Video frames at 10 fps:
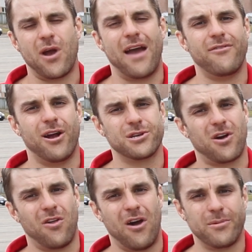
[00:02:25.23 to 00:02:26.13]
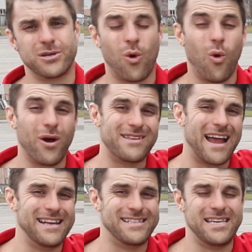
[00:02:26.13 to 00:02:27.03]
per every 100 kilometers or
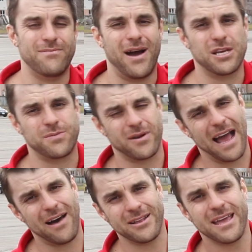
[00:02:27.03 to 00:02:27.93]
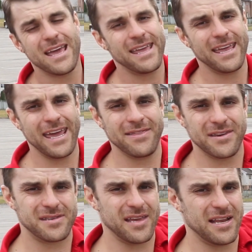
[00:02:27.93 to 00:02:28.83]
19 miles per gallon in
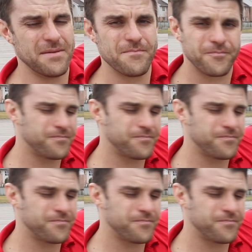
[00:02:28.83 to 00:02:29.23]
the city.